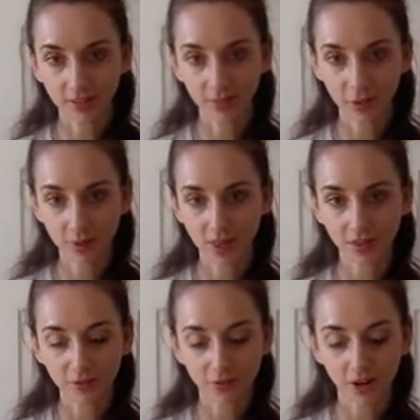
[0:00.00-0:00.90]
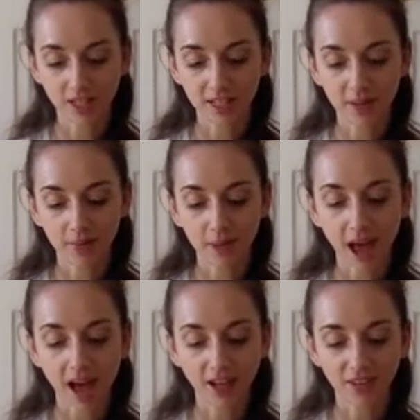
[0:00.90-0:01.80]
between the front and
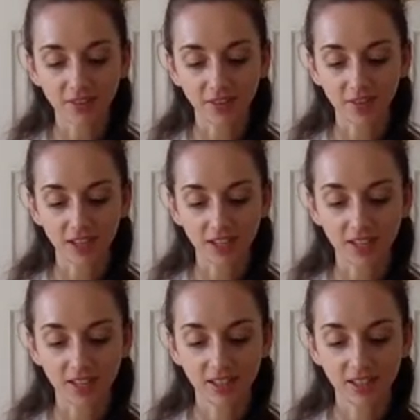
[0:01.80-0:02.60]
back of your feet?